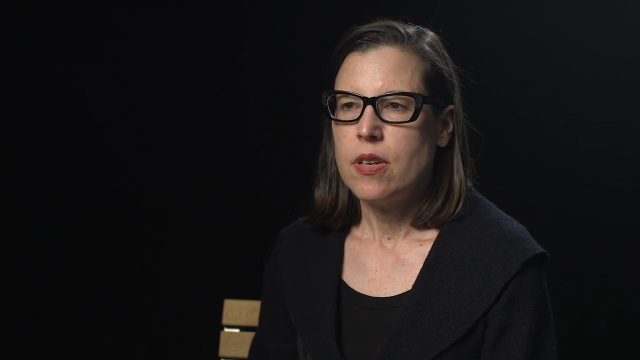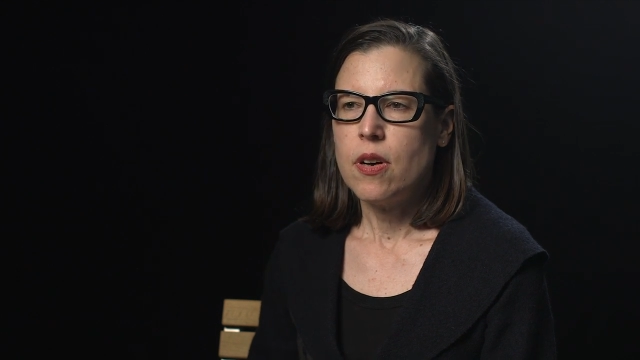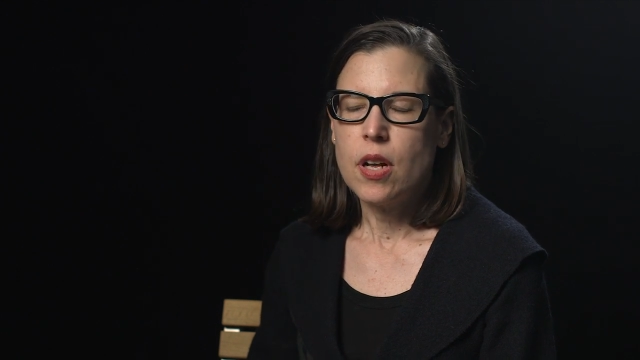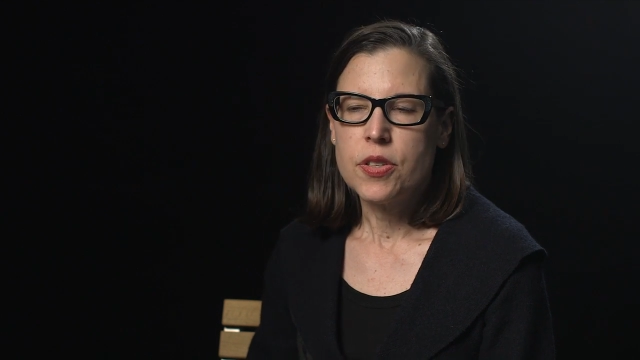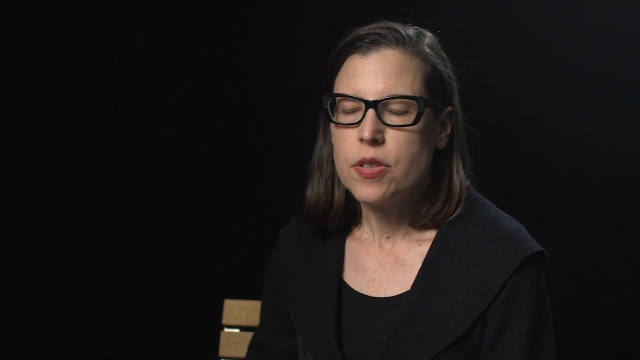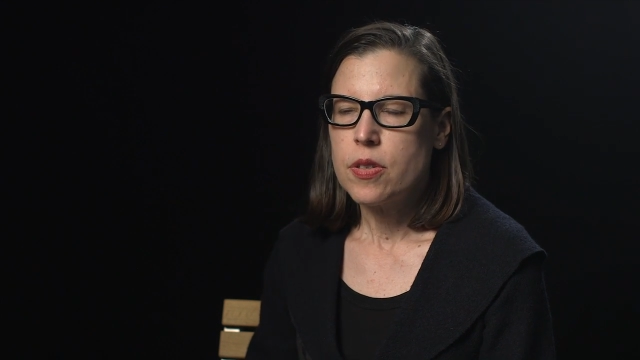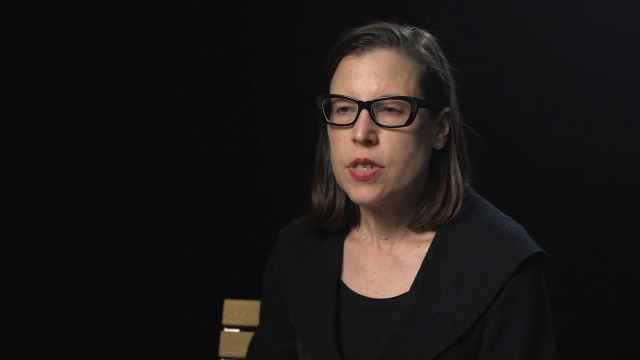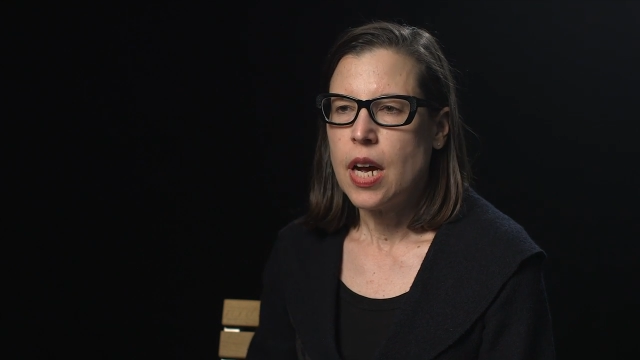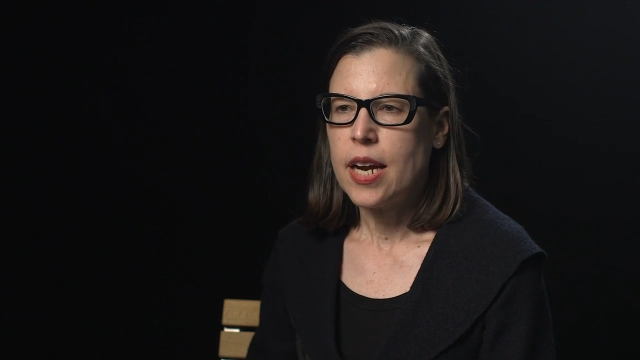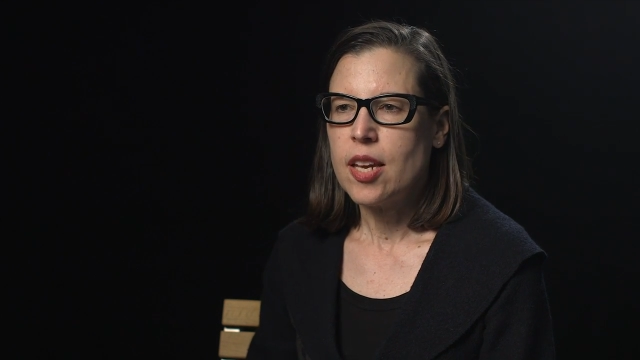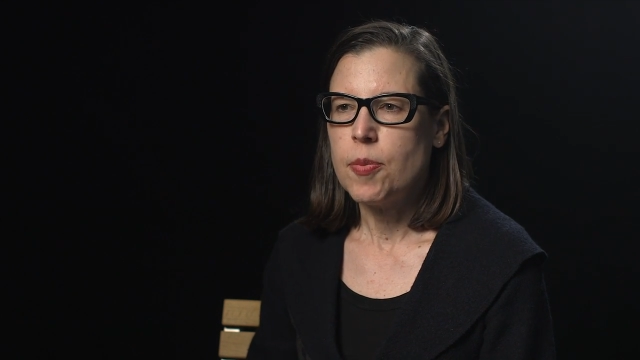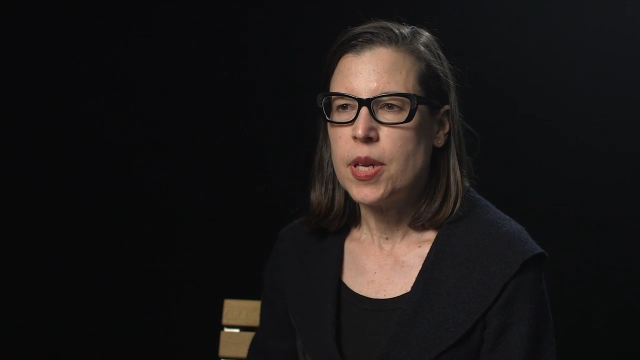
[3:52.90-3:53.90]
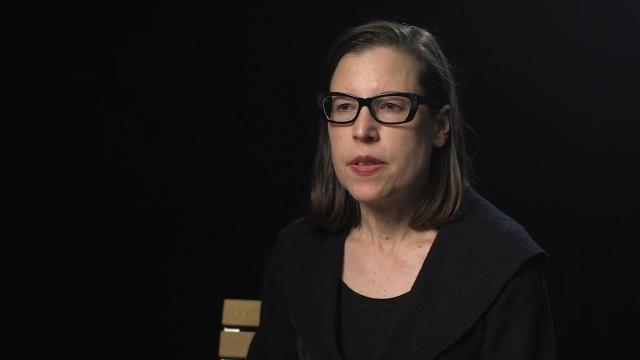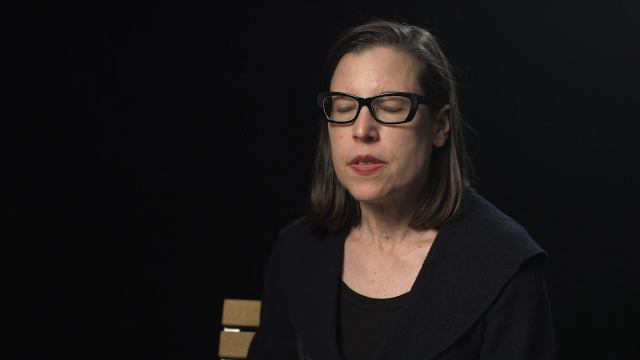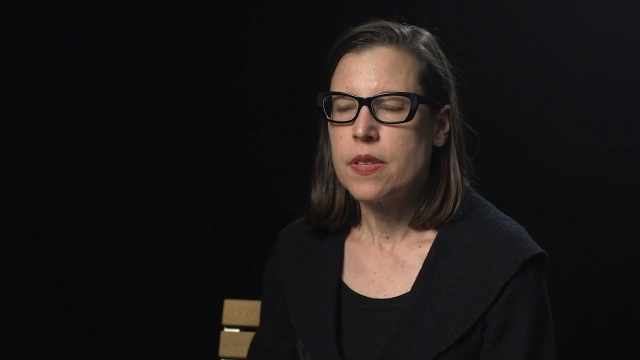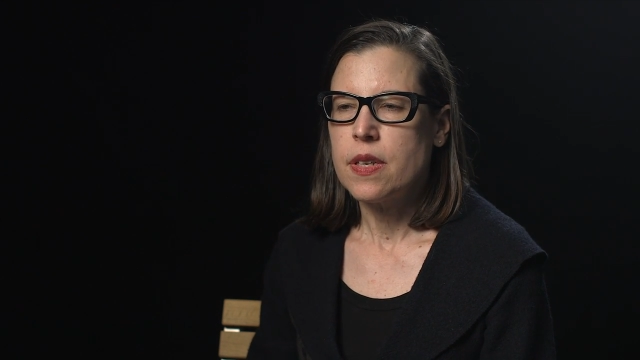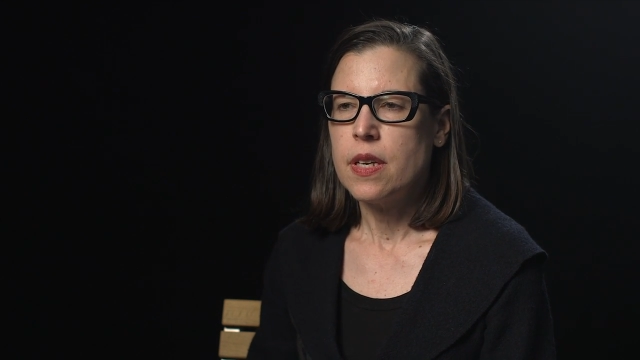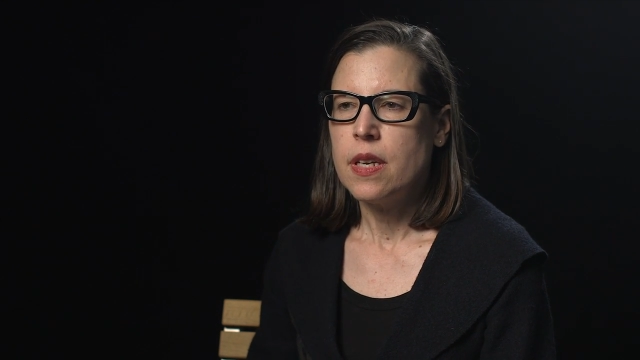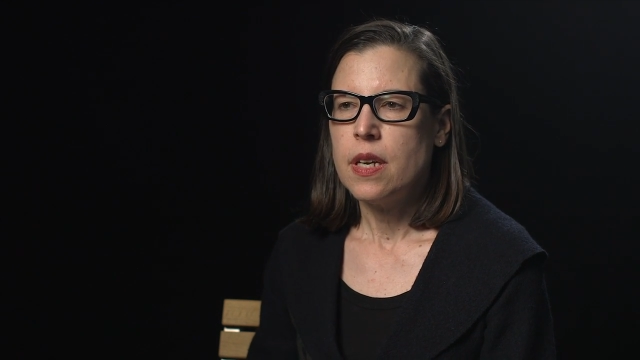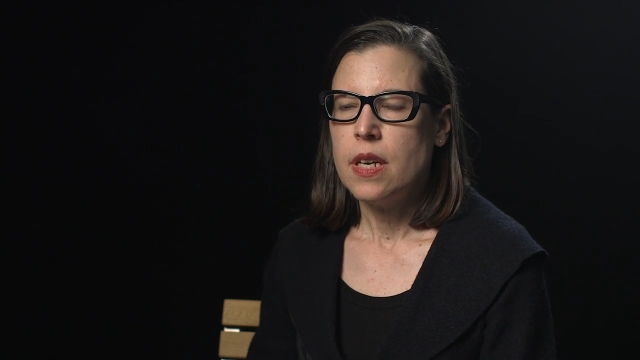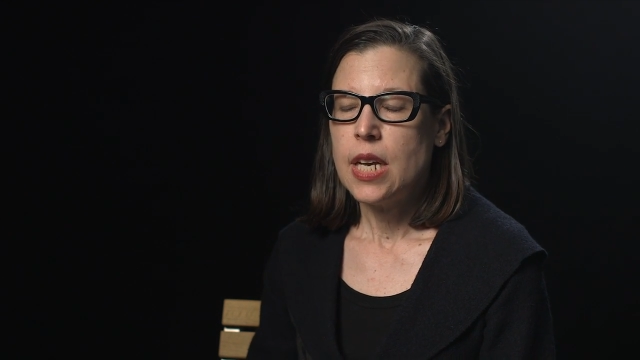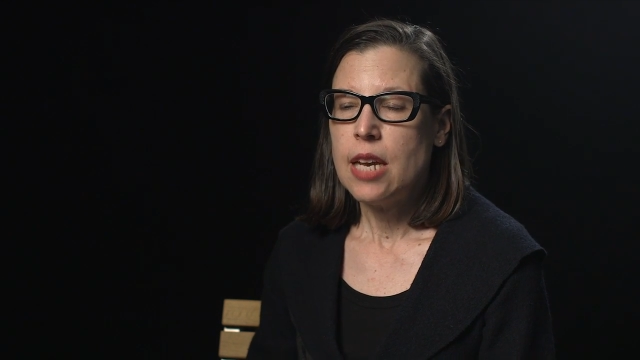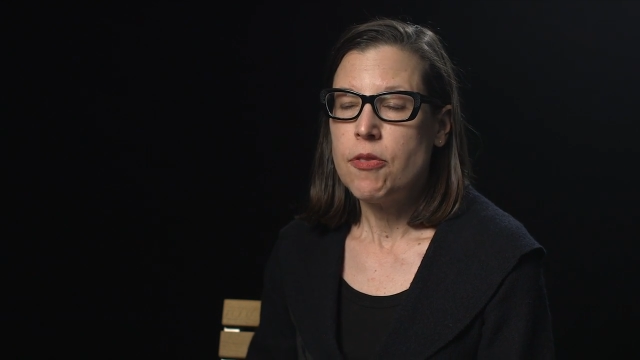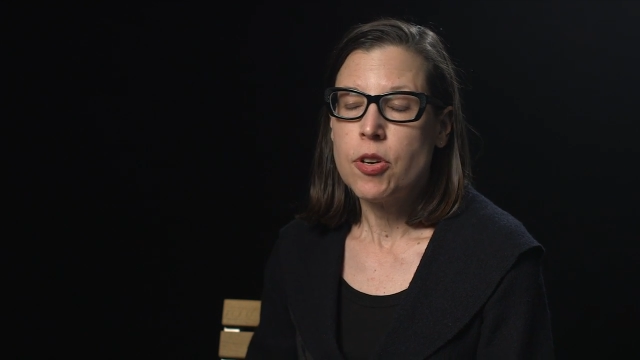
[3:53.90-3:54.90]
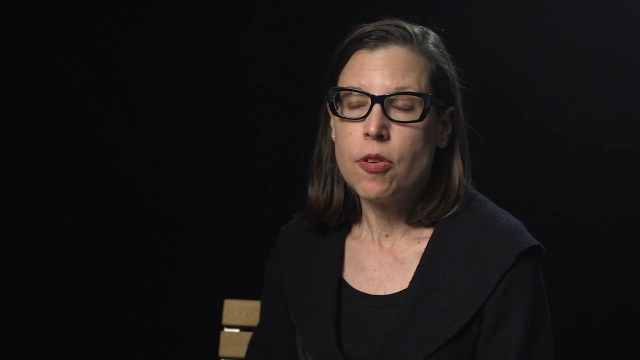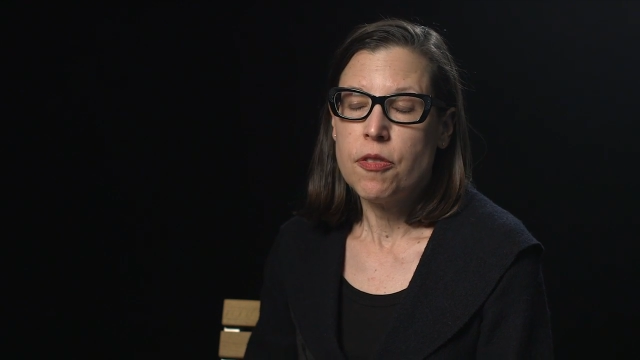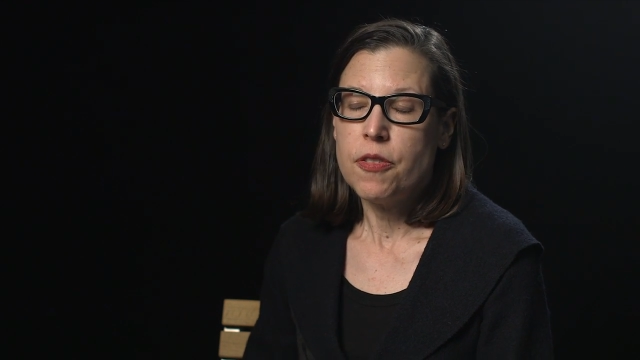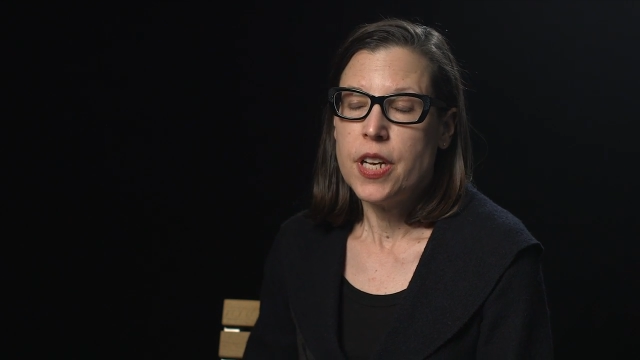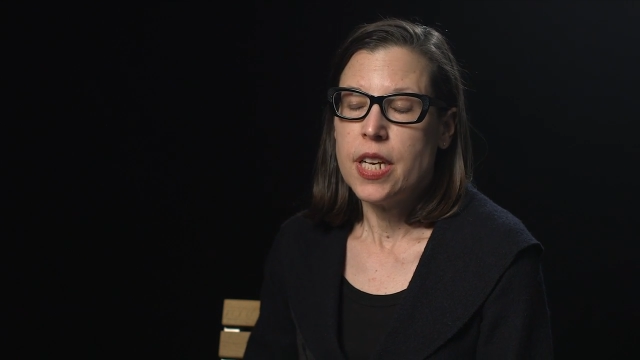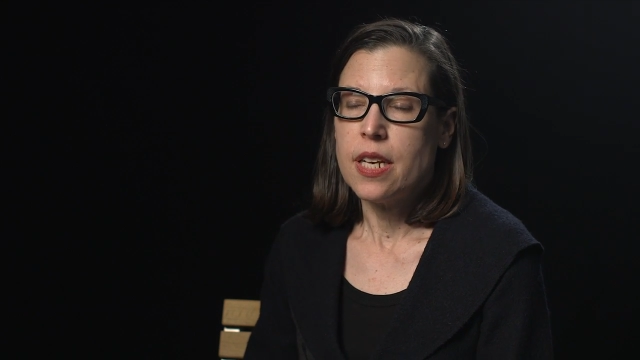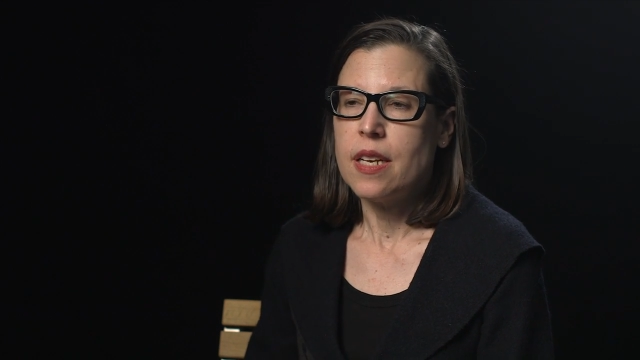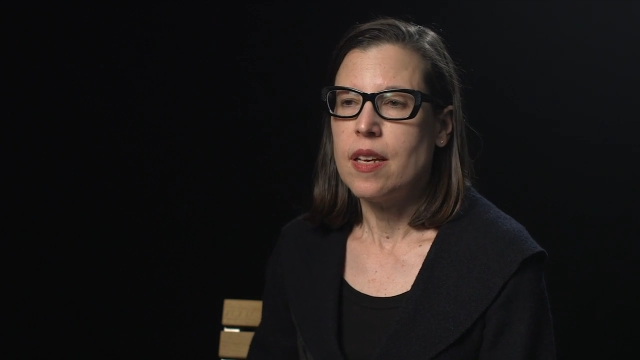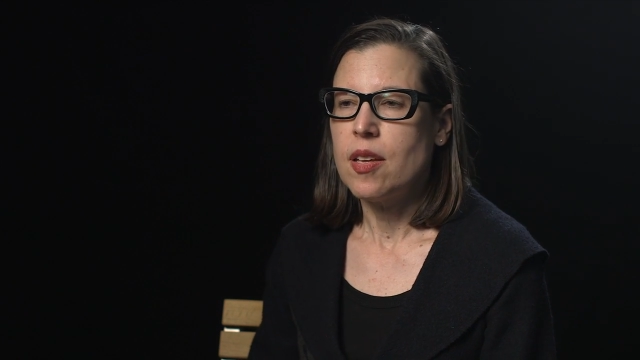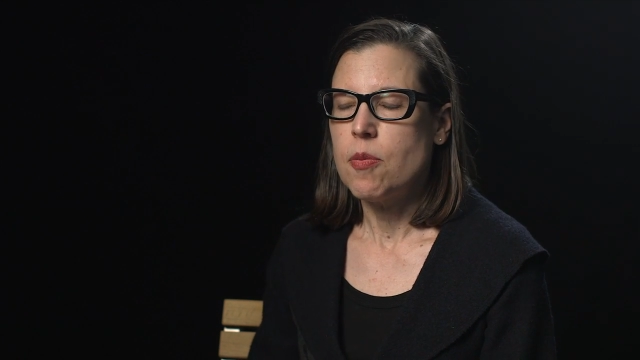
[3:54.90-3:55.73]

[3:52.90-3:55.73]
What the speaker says: altered documents, even graffiti,